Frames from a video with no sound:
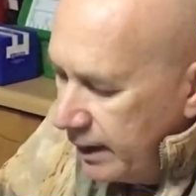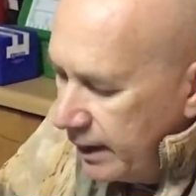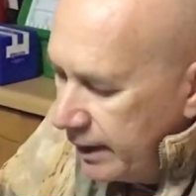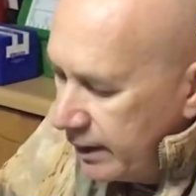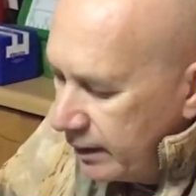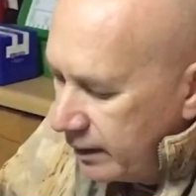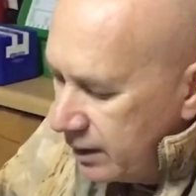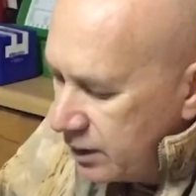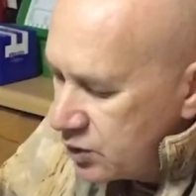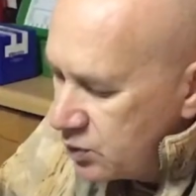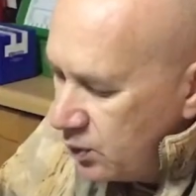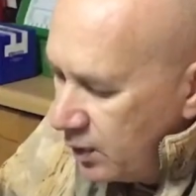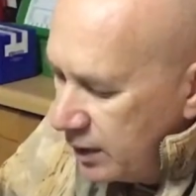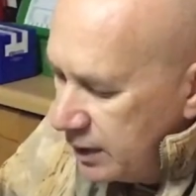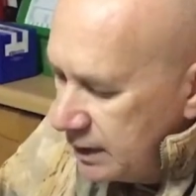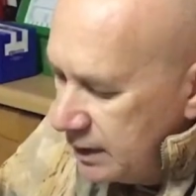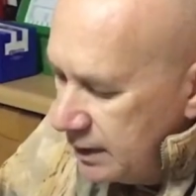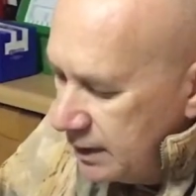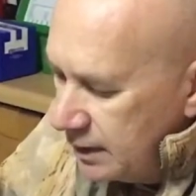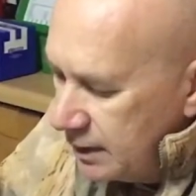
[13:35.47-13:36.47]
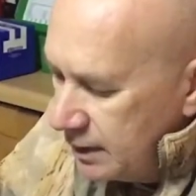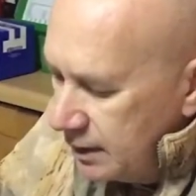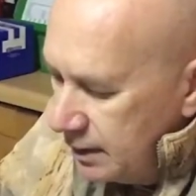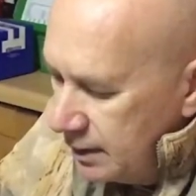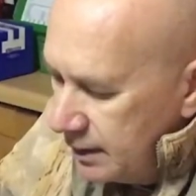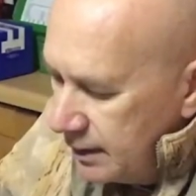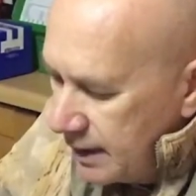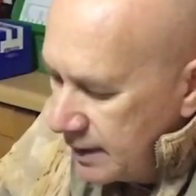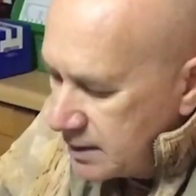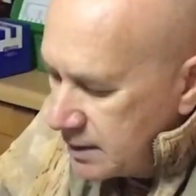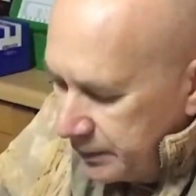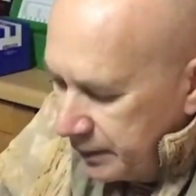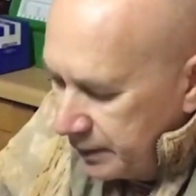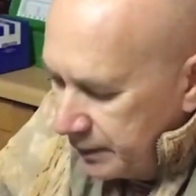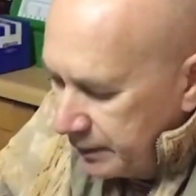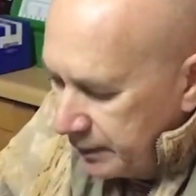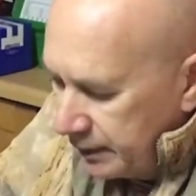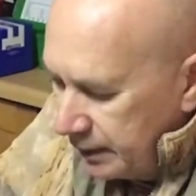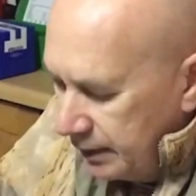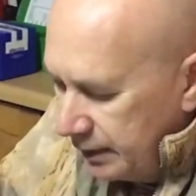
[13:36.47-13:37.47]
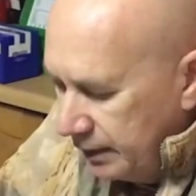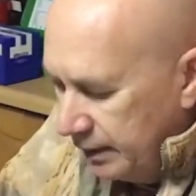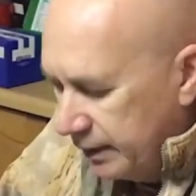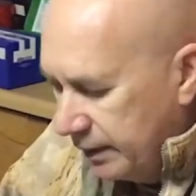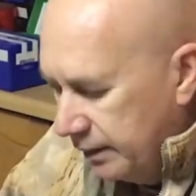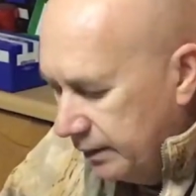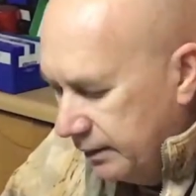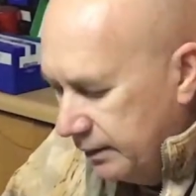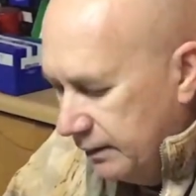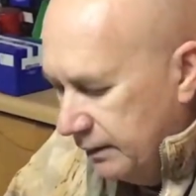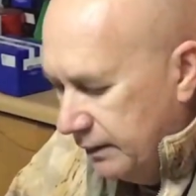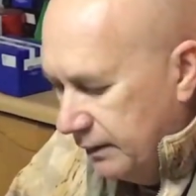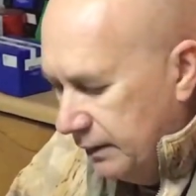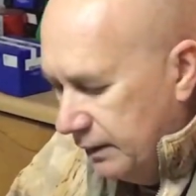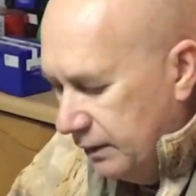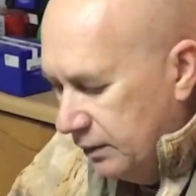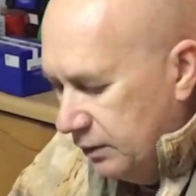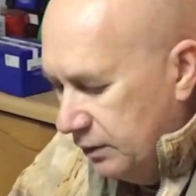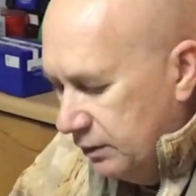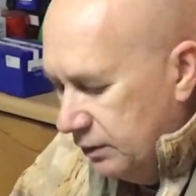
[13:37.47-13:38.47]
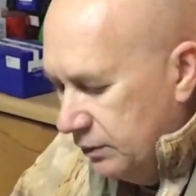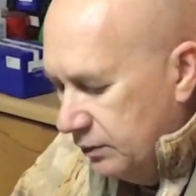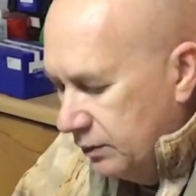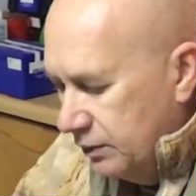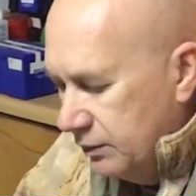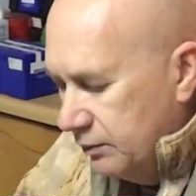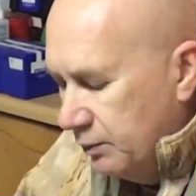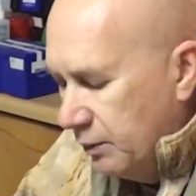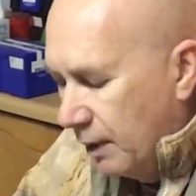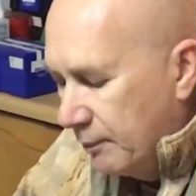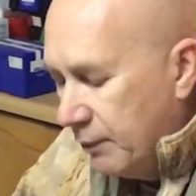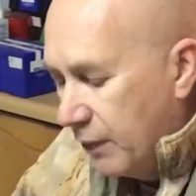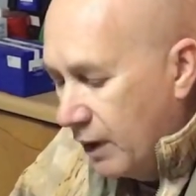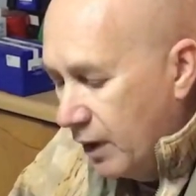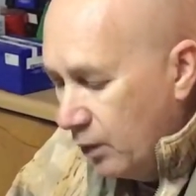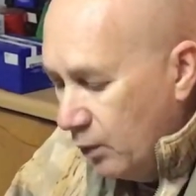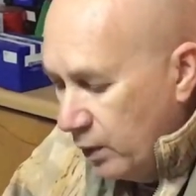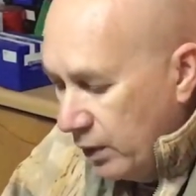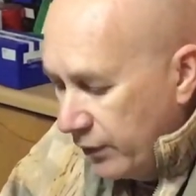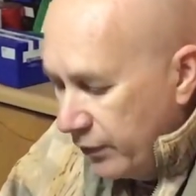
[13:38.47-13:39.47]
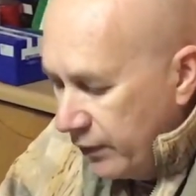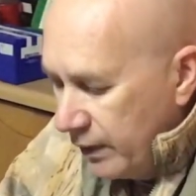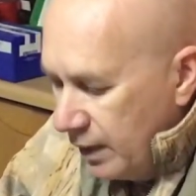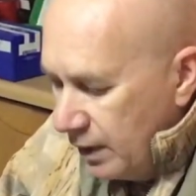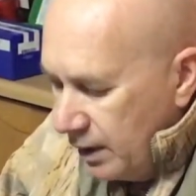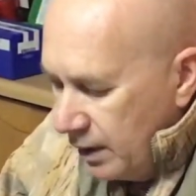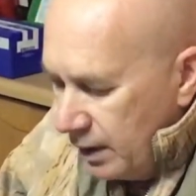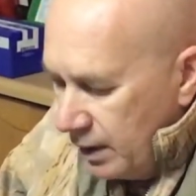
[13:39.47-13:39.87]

and this one here as a separate part that you buy with.